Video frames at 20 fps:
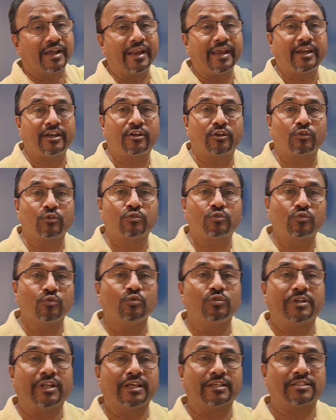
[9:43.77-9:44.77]
correct to
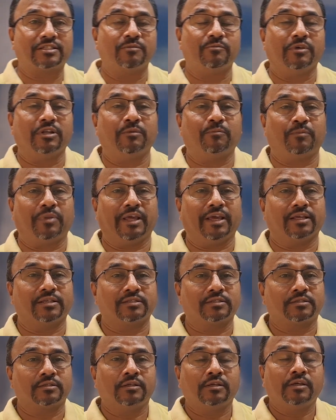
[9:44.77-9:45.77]
2 decimal
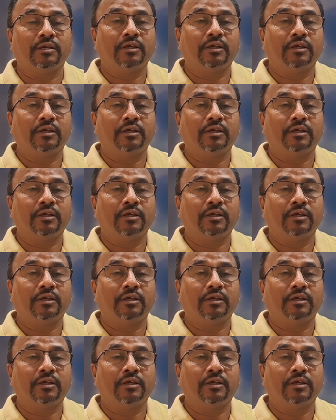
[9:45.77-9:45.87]
place.